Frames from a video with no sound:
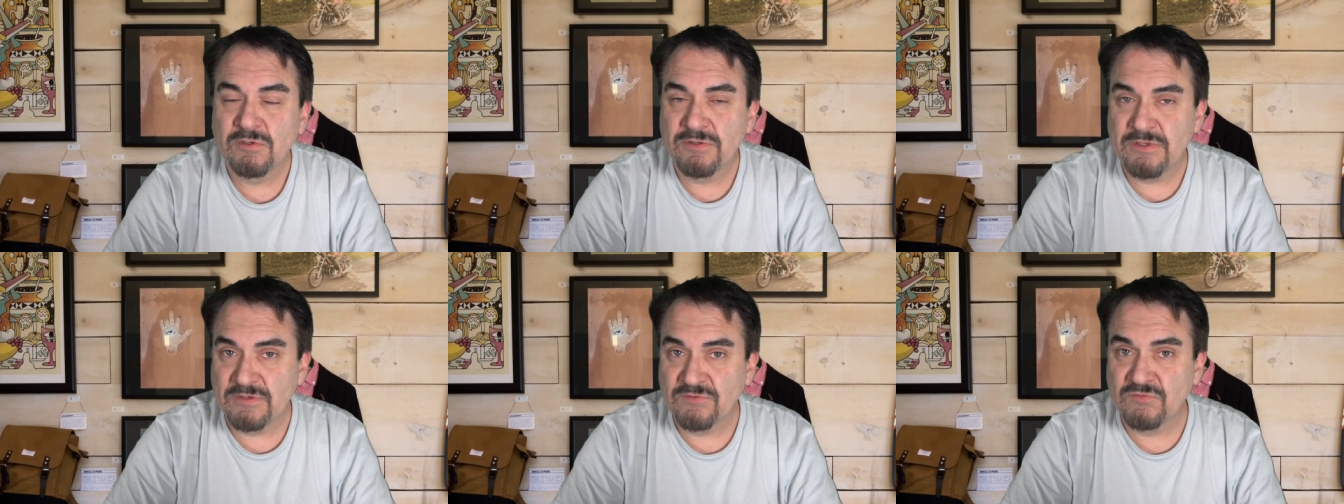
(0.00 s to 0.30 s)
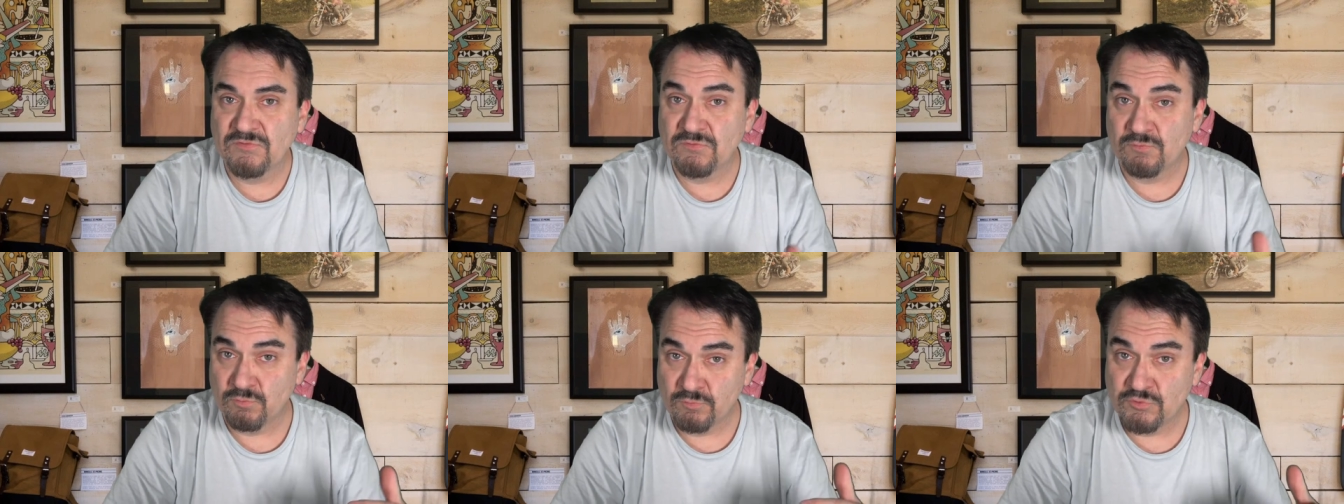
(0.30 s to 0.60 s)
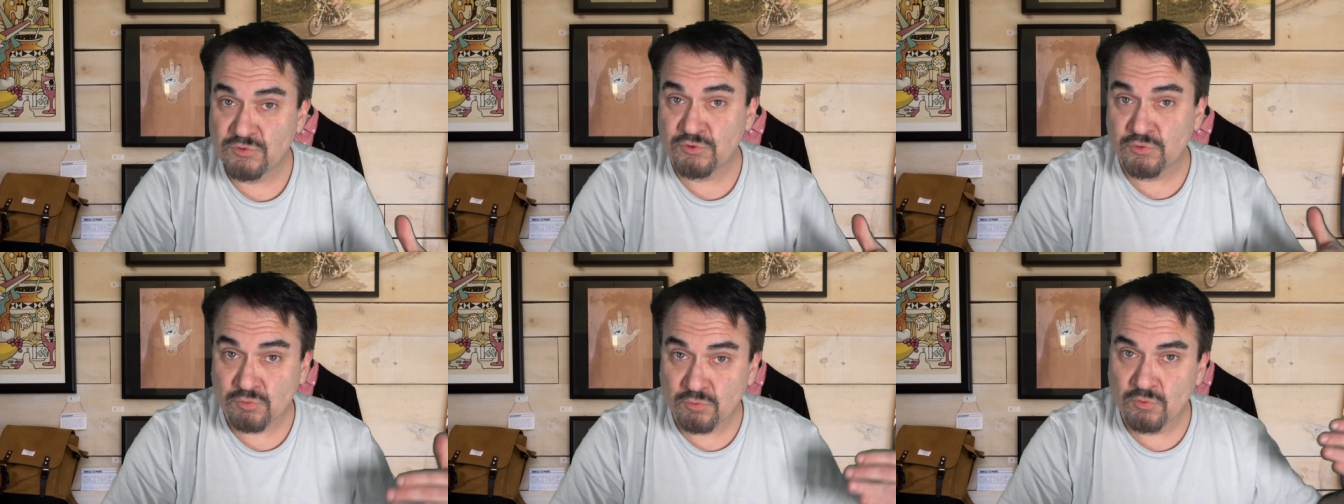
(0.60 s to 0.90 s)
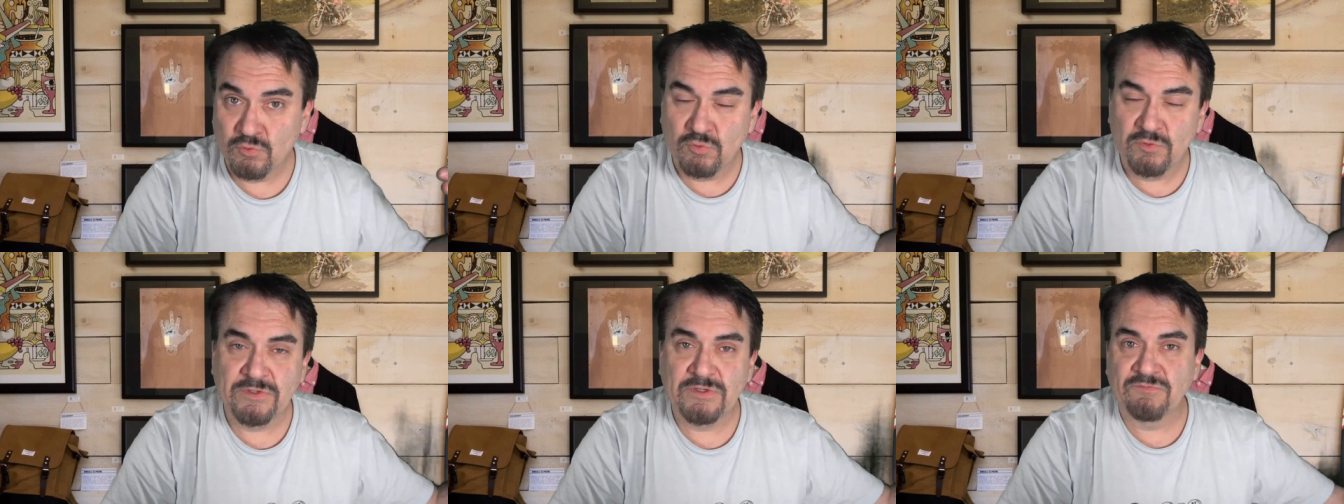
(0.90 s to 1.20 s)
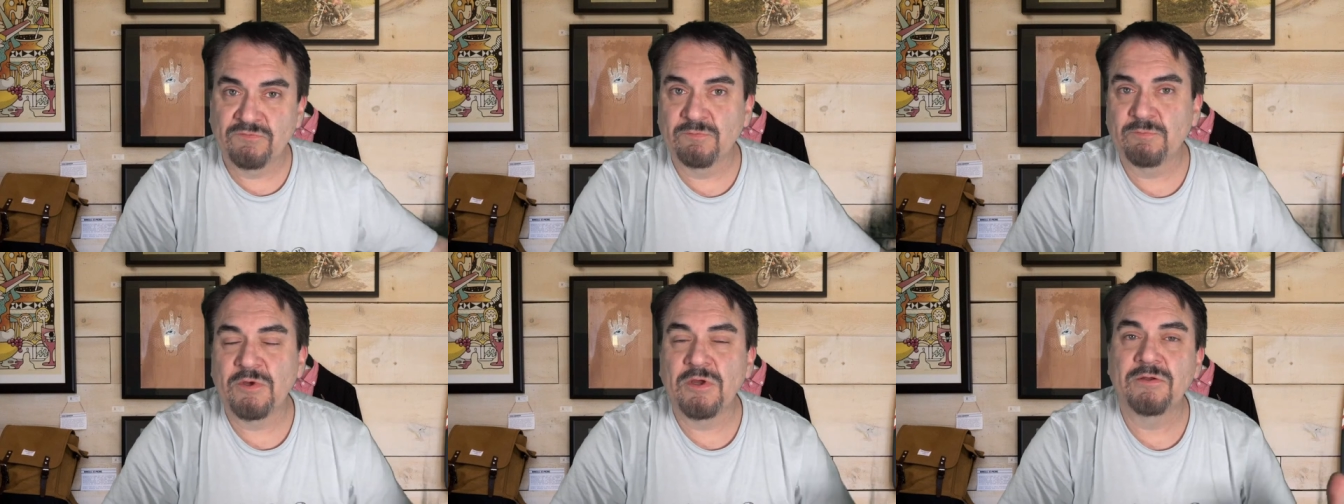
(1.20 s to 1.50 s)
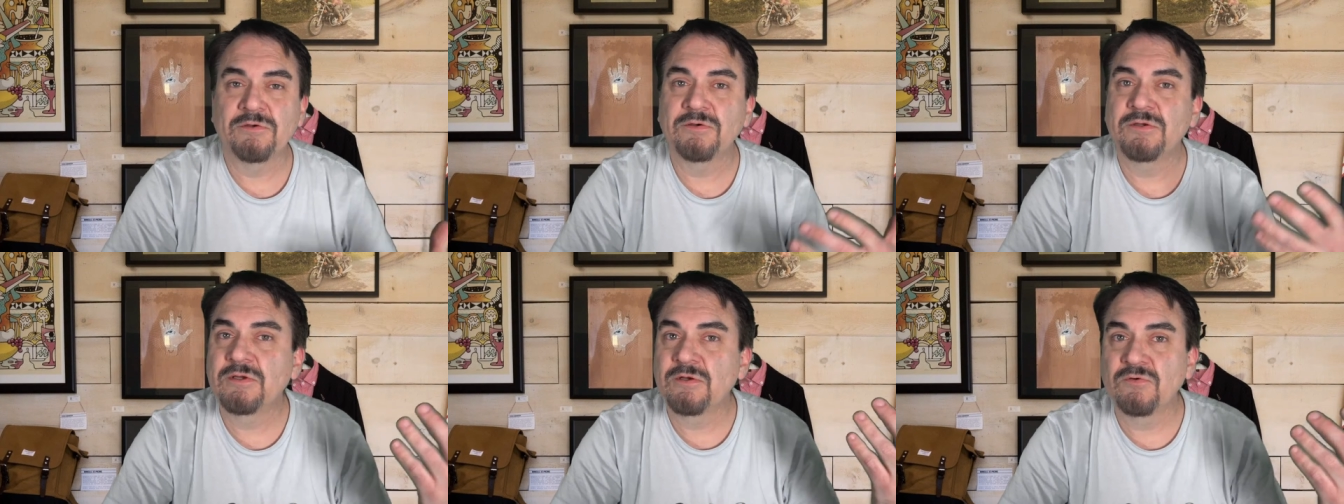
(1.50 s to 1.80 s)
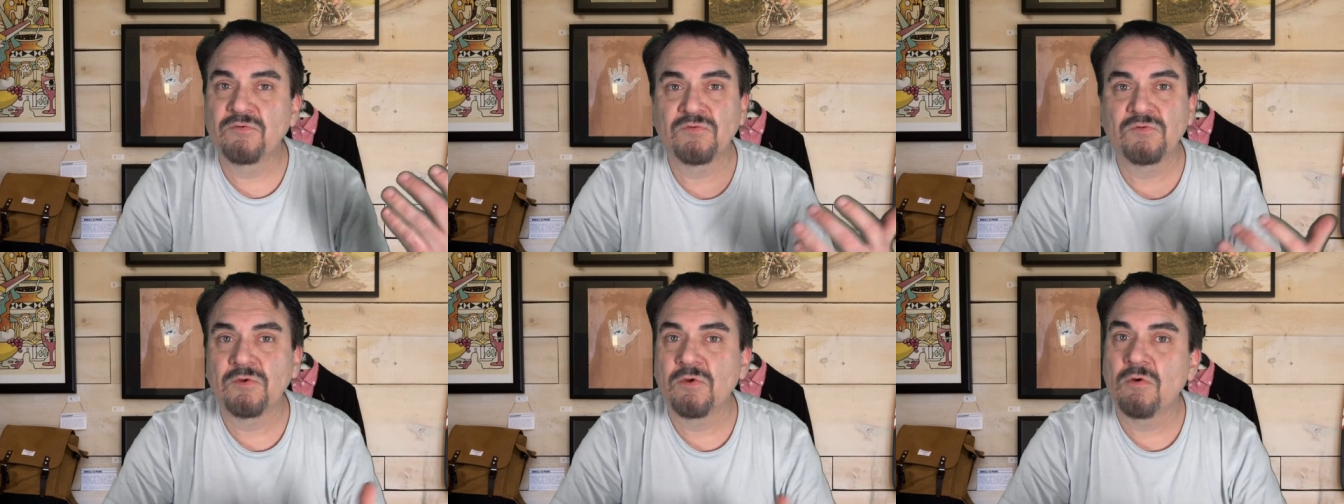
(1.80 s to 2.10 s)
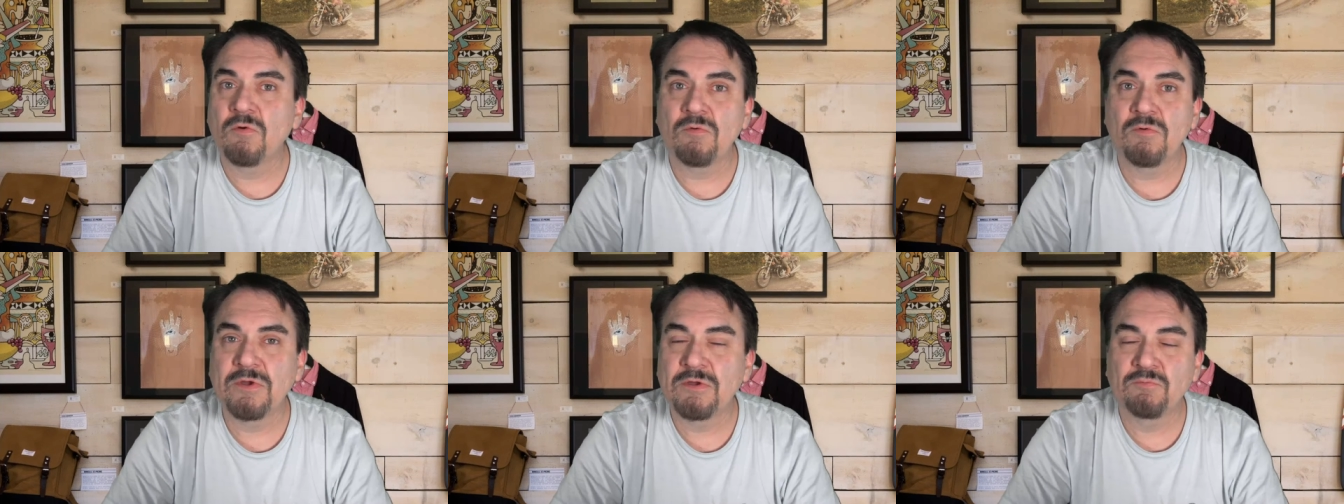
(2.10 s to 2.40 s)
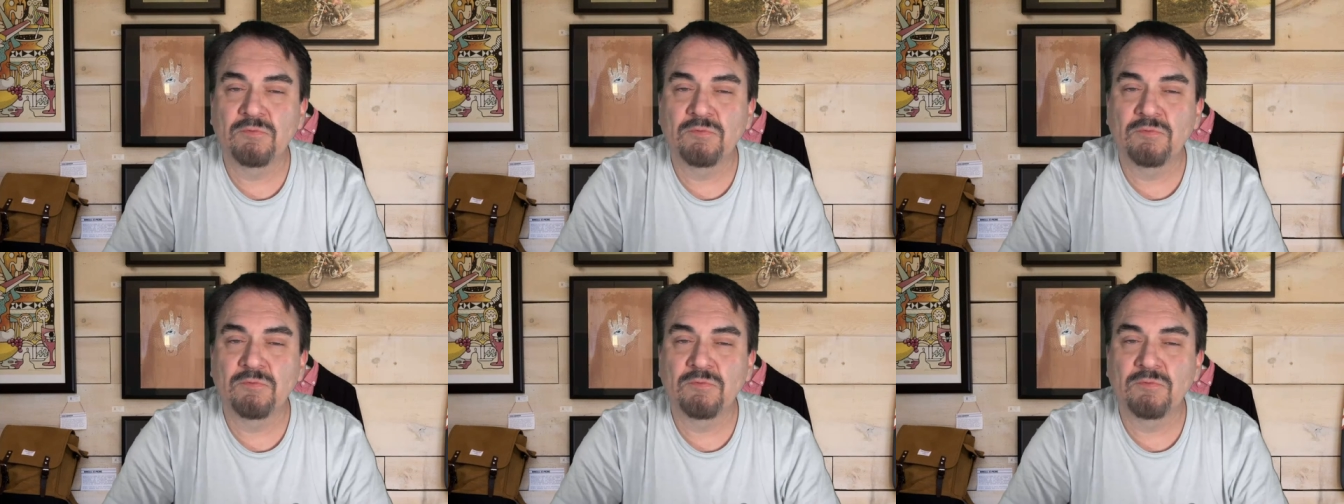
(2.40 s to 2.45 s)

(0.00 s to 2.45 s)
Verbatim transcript: that's truly from 100 years ago.